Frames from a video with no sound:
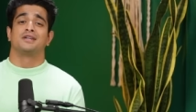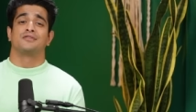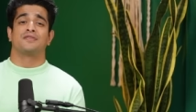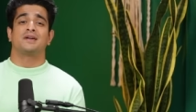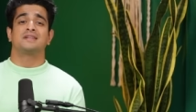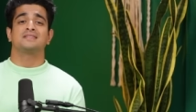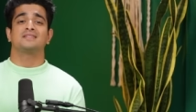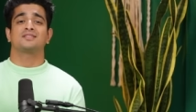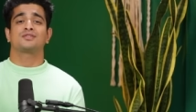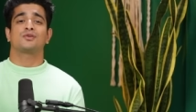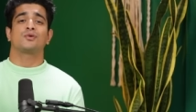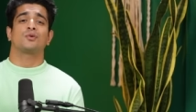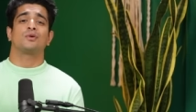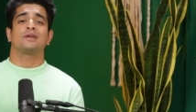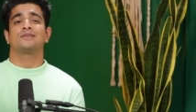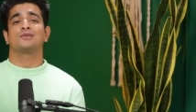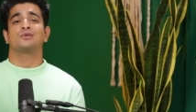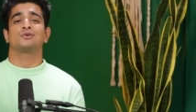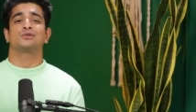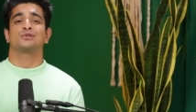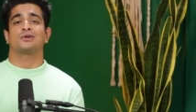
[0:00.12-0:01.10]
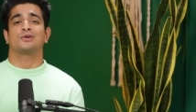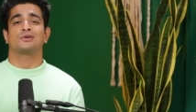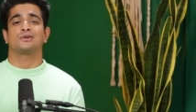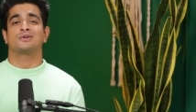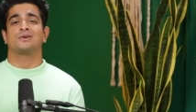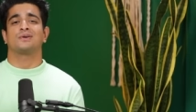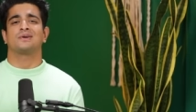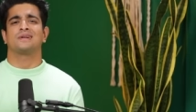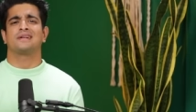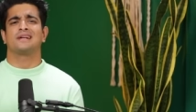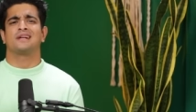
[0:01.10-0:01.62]
Your friends are scrolling through short
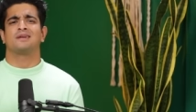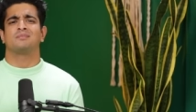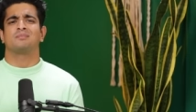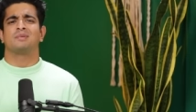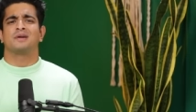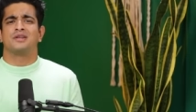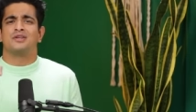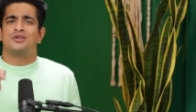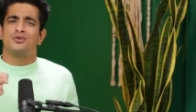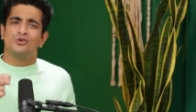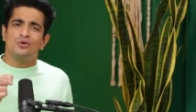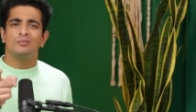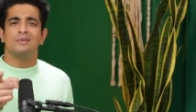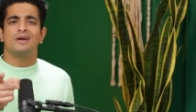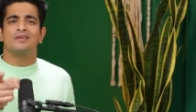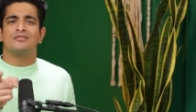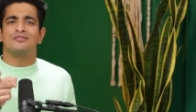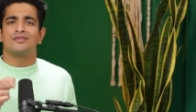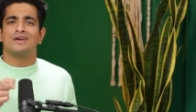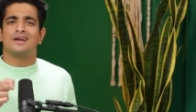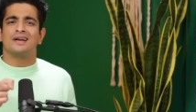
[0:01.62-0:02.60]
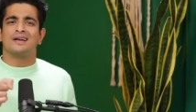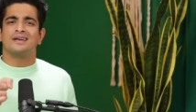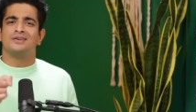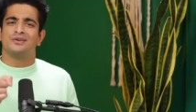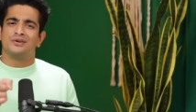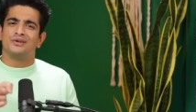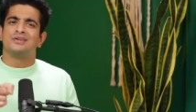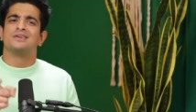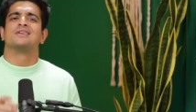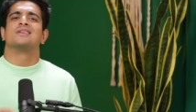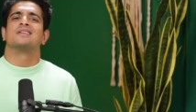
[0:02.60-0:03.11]
content, but you, my
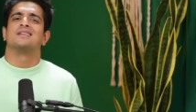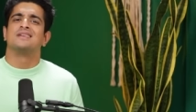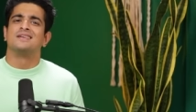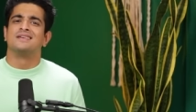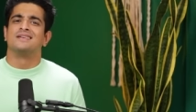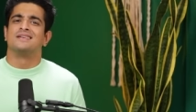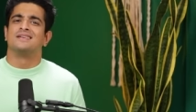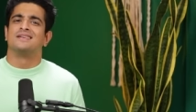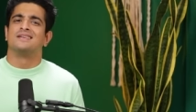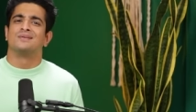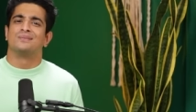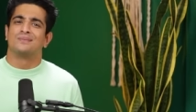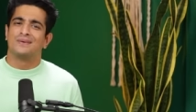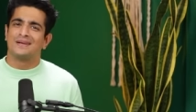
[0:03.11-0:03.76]
friend, you're here to learn.